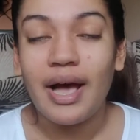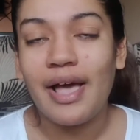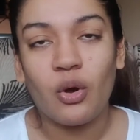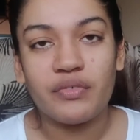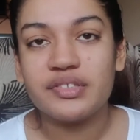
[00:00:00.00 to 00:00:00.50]

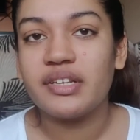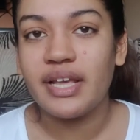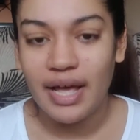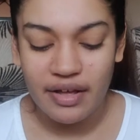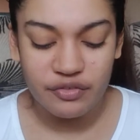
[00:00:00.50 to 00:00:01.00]
I
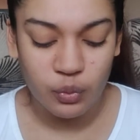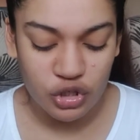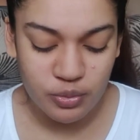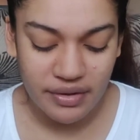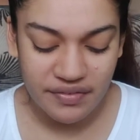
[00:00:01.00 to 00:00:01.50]
obviously have
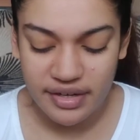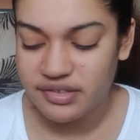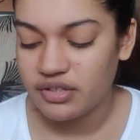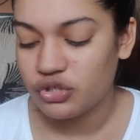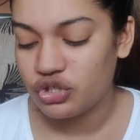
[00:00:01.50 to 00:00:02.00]
washed my
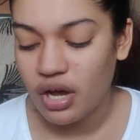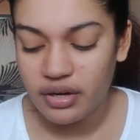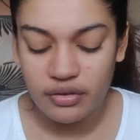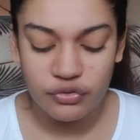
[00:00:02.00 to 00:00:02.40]
face in the shower.